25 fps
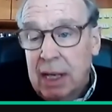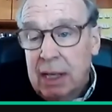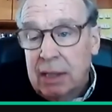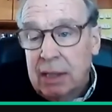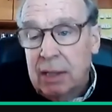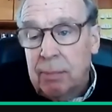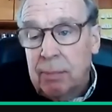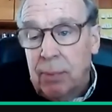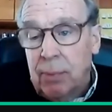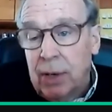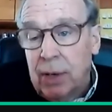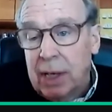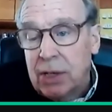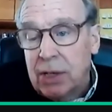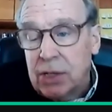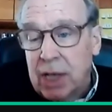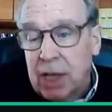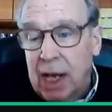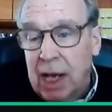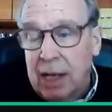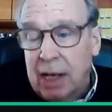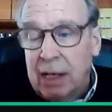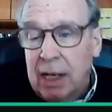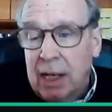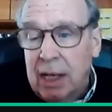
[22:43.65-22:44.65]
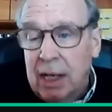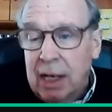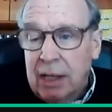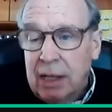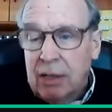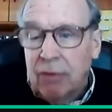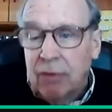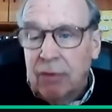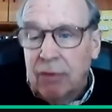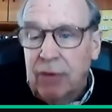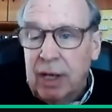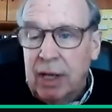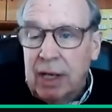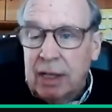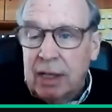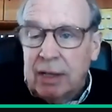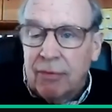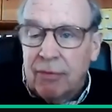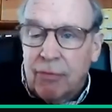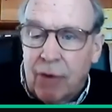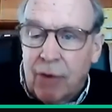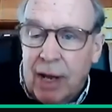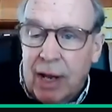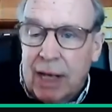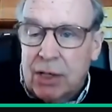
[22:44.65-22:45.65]
The British had defeated the
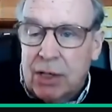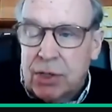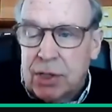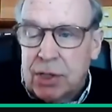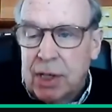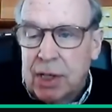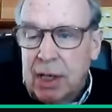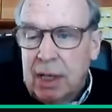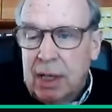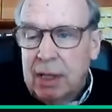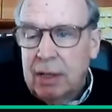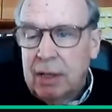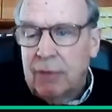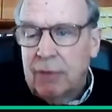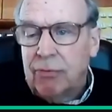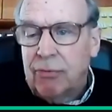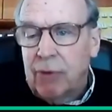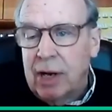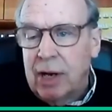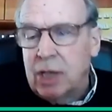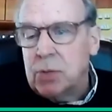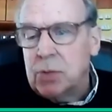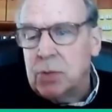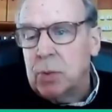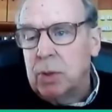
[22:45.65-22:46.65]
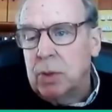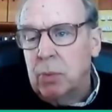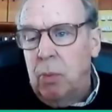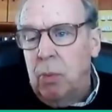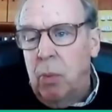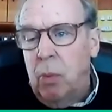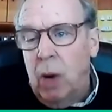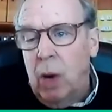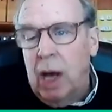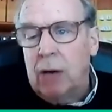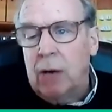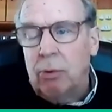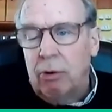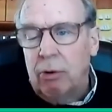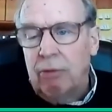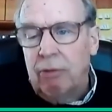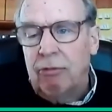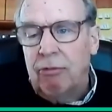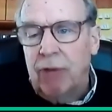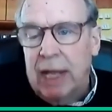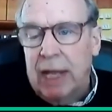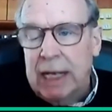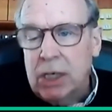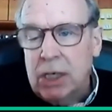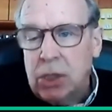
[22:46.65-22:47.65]
French the French would want
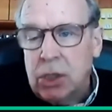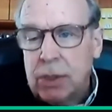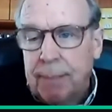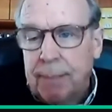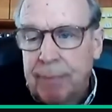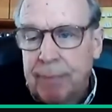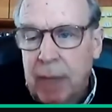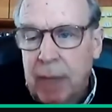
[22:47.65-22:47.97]
revenge.